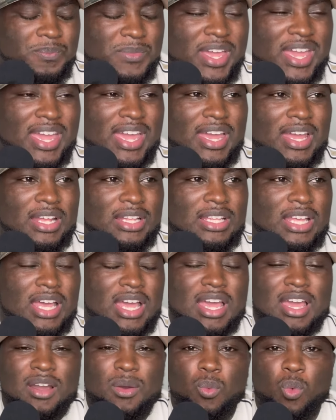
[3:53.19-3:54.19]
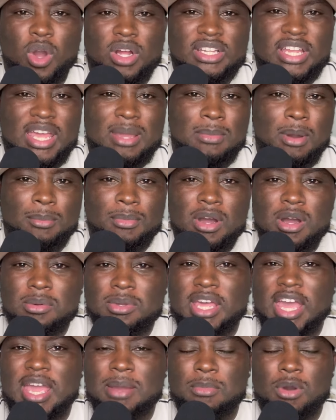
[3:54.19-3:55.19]
And one day my mom
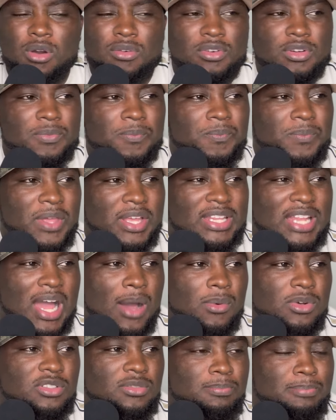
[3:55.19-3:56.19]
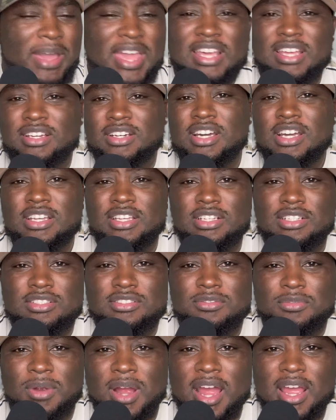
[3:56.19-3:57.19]
came over and I was baking cookies,
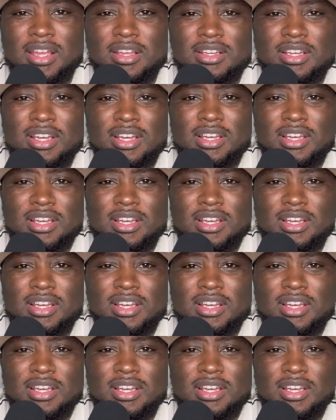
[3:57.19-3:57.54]
right?